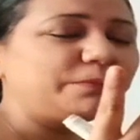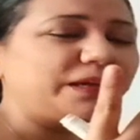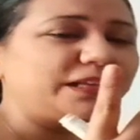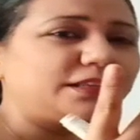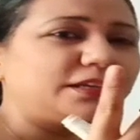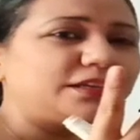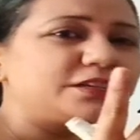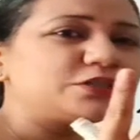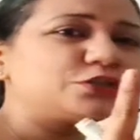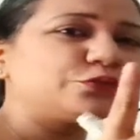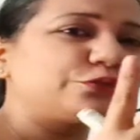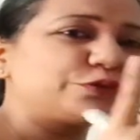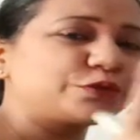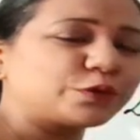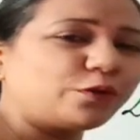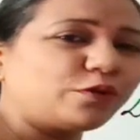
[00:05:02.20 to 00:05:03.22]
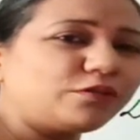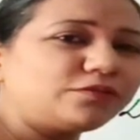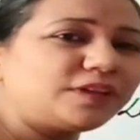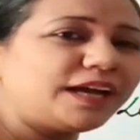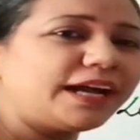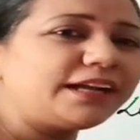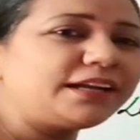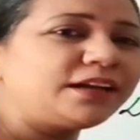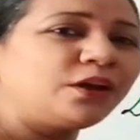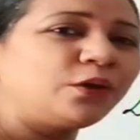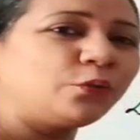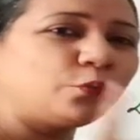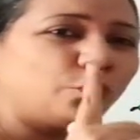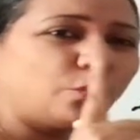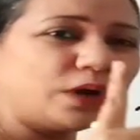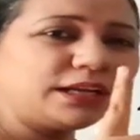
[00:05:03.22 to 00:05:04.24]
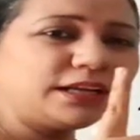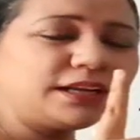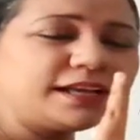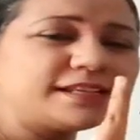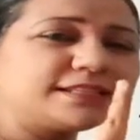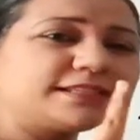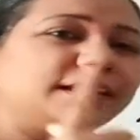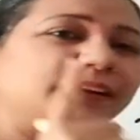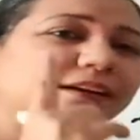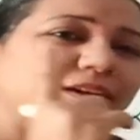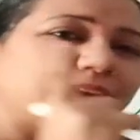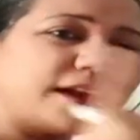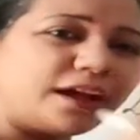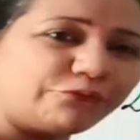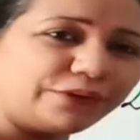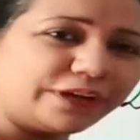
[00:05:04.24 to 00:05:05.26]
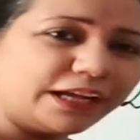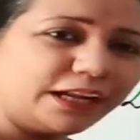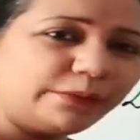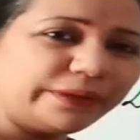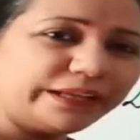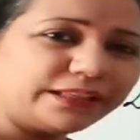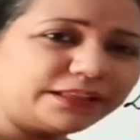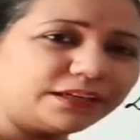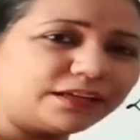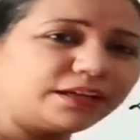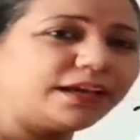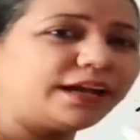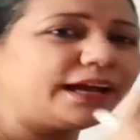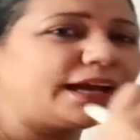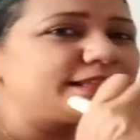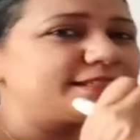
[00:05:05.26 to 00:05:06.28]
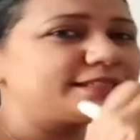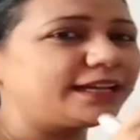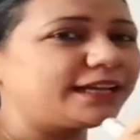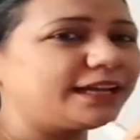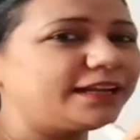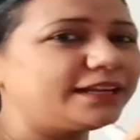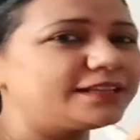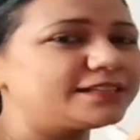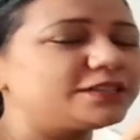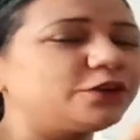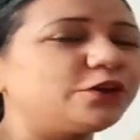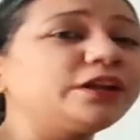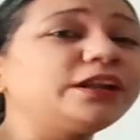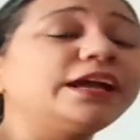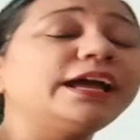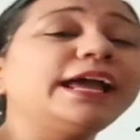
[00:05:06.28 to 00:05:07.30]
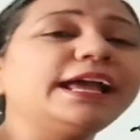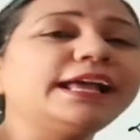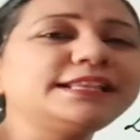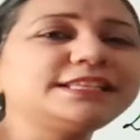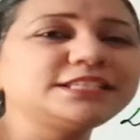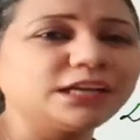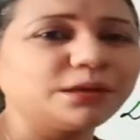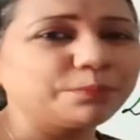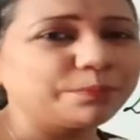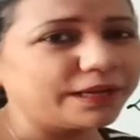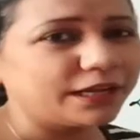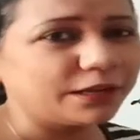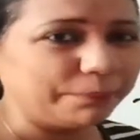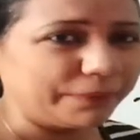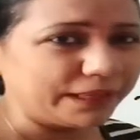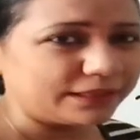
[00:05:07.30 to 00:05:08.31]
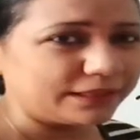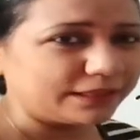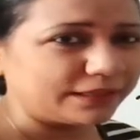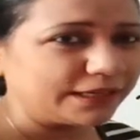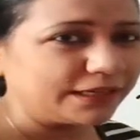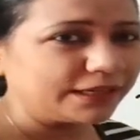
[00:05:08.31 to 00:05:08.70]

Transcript: methods to solve that. One is the graphical method and second is your algebraic method.